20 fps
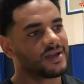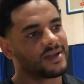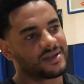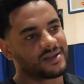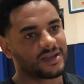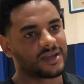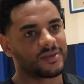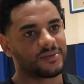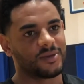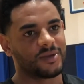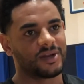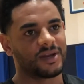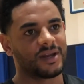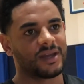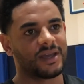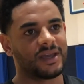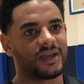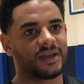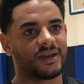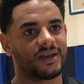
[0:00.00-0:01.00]
the
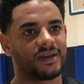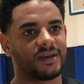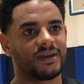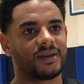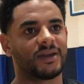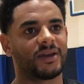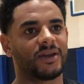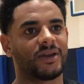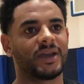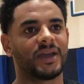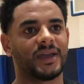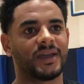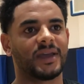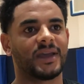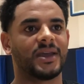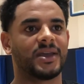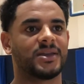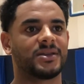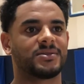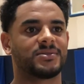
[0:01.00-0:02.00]
community, and
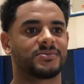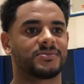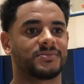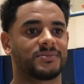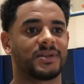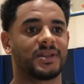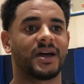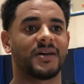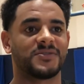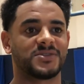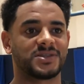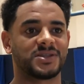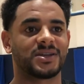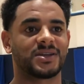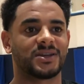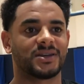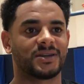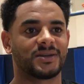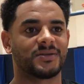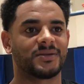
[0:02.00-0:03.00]
he loves it,
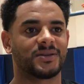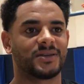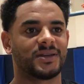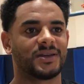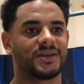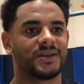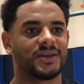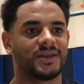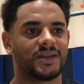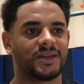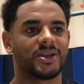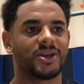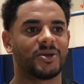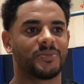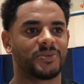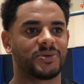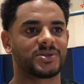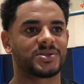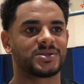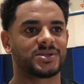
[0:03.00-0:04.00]
and
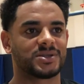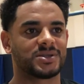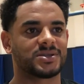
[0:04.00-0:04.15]
puts